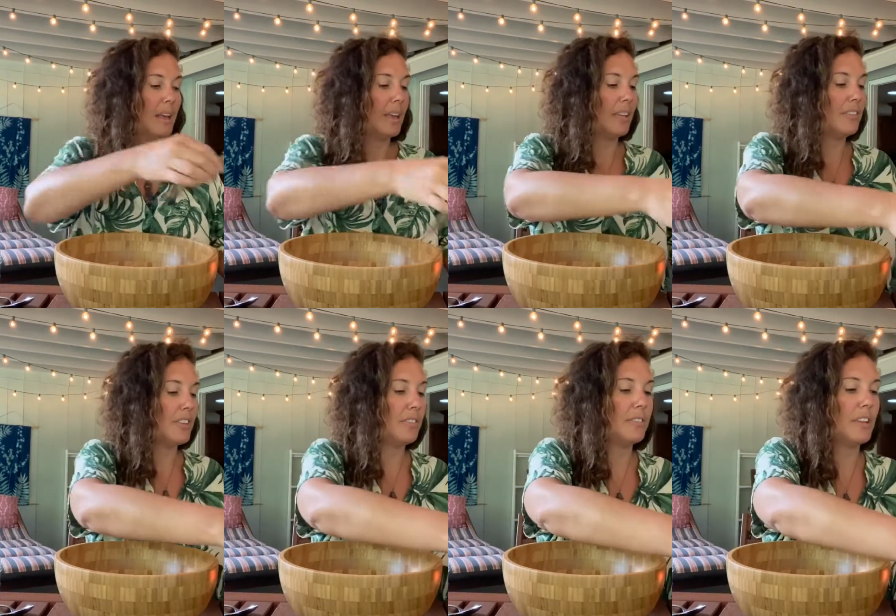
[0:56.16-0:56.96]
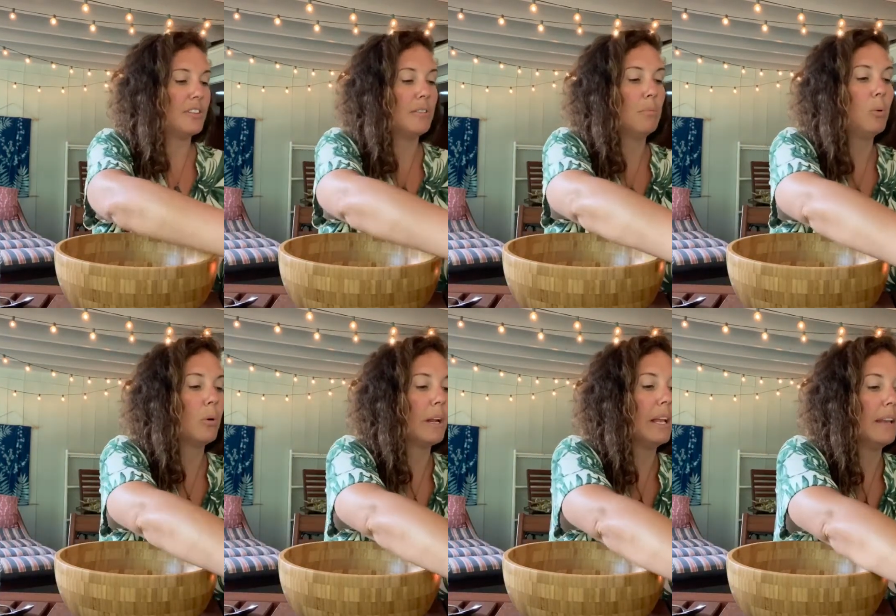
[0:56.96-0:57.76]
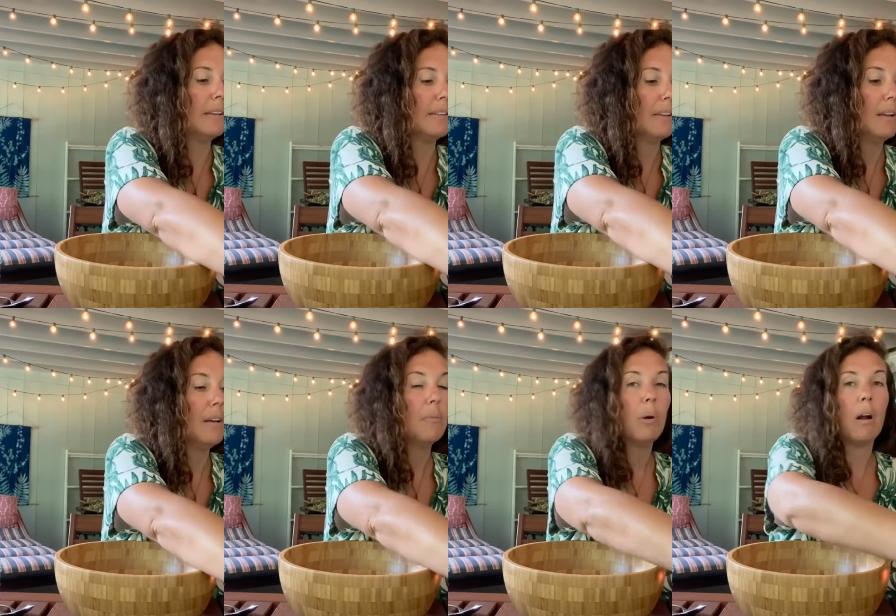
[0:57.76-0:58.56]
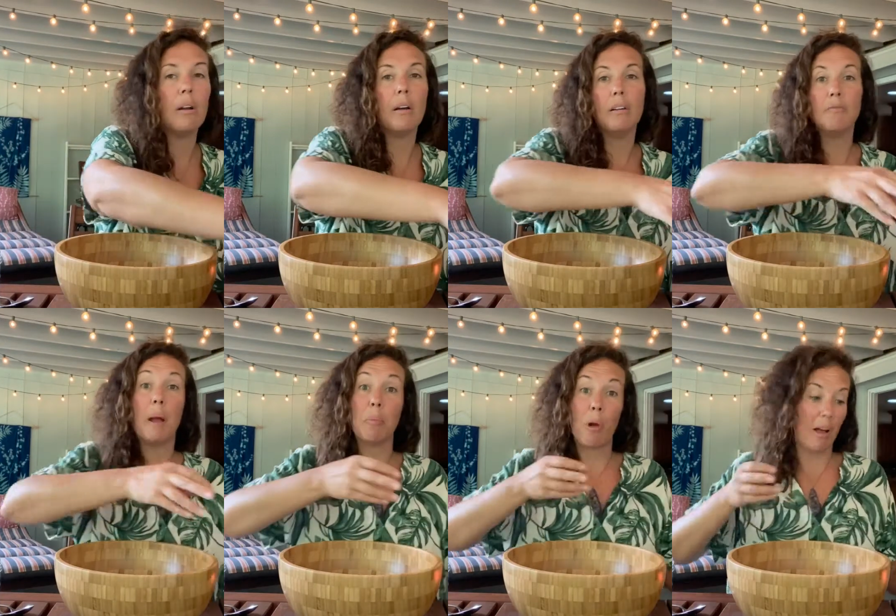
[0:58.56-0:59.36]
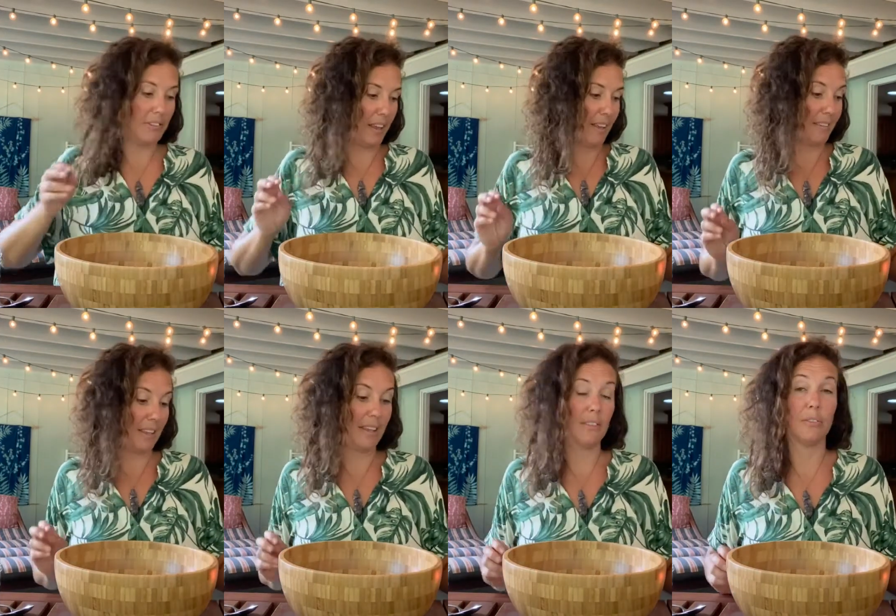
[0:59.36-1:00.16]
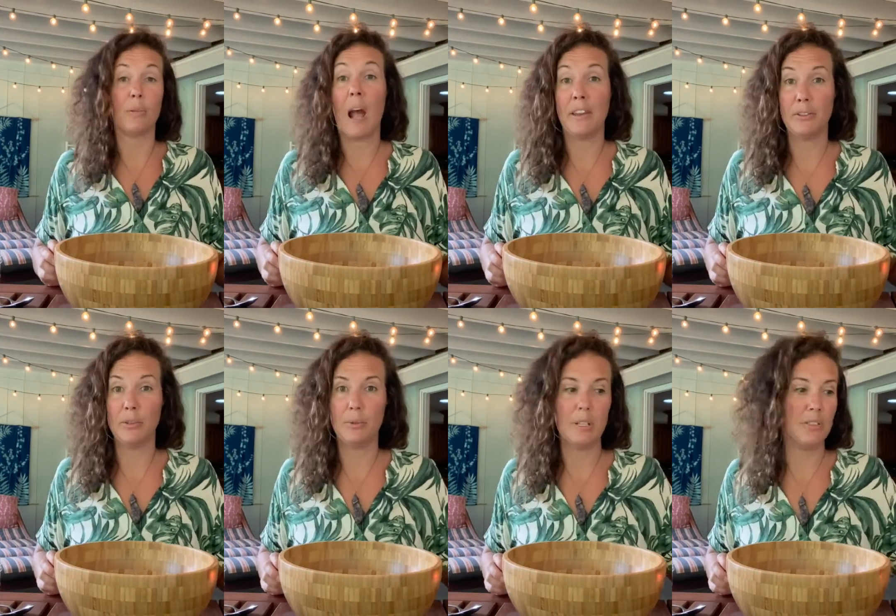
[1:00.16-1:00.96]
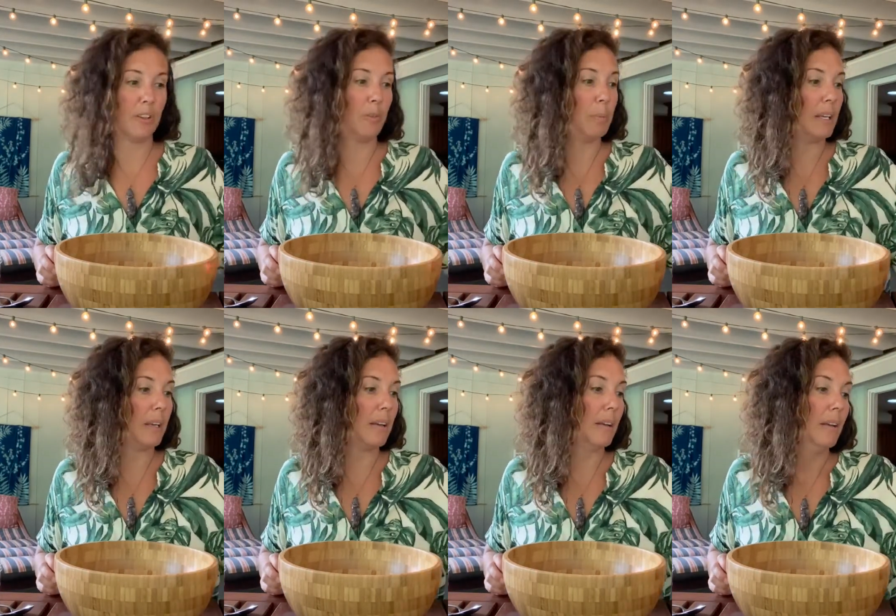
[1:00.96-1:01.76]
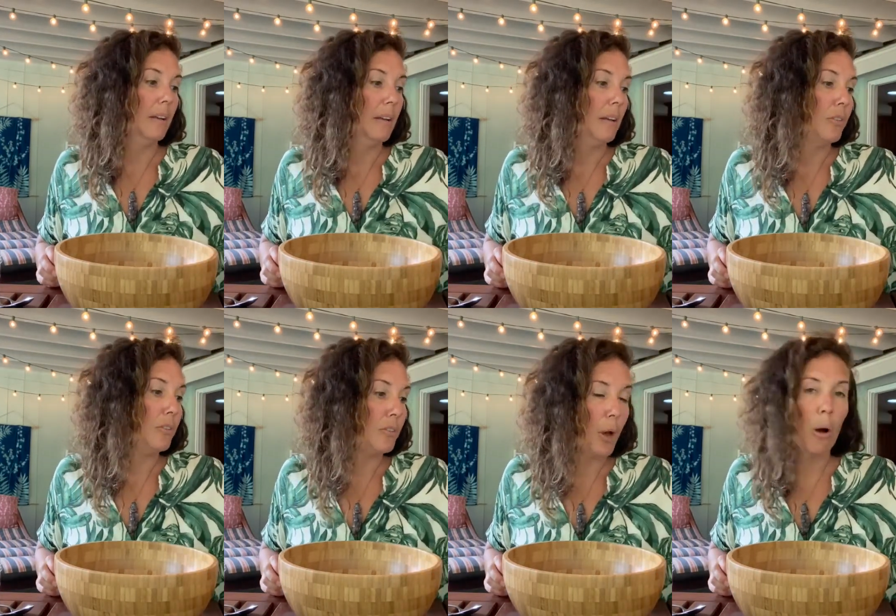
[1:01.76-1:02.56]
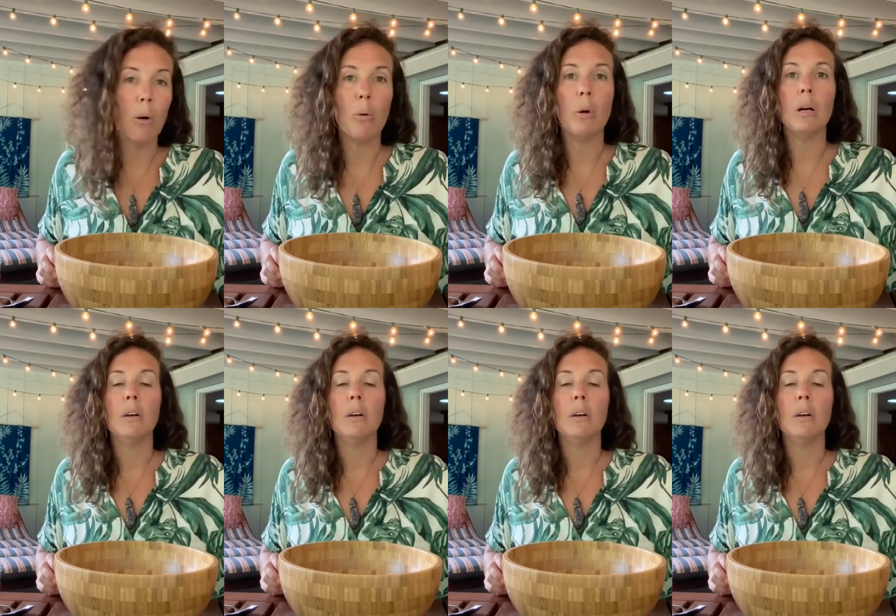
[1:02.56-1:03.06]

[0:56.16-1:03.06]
It's just such an important part of my process is gratitude. It's just being so